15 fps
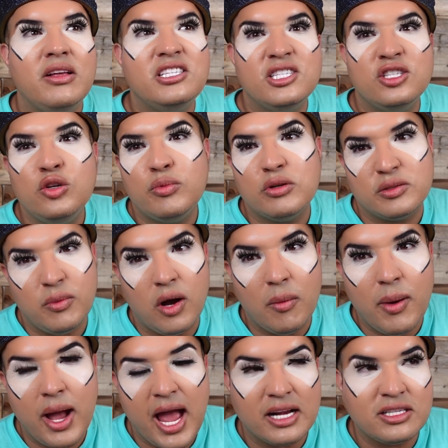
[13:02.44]
the super small
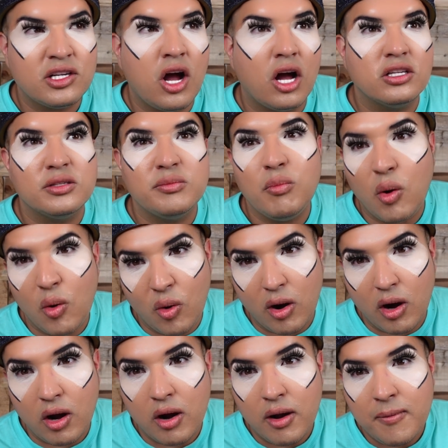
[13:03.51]
bags cost
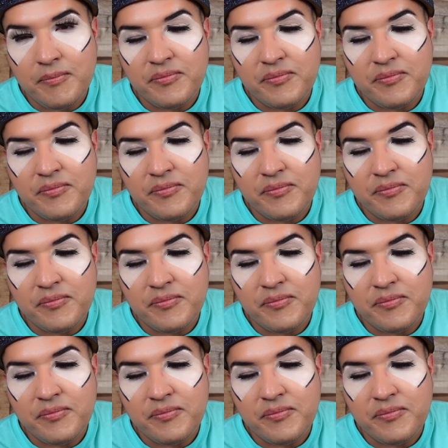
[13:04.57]
more